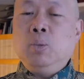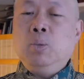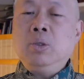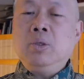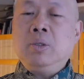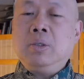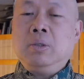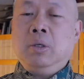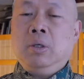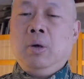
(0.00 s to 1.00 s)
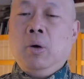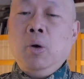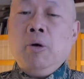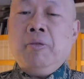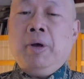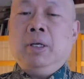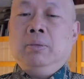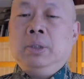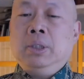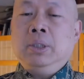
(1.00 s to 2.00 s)
which is the earth
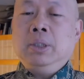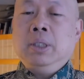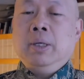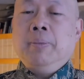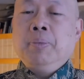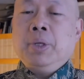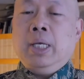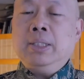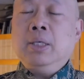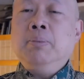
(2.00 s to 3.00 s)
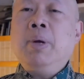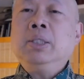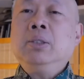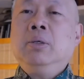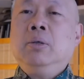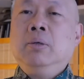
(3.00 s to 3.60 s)
element, is the metal.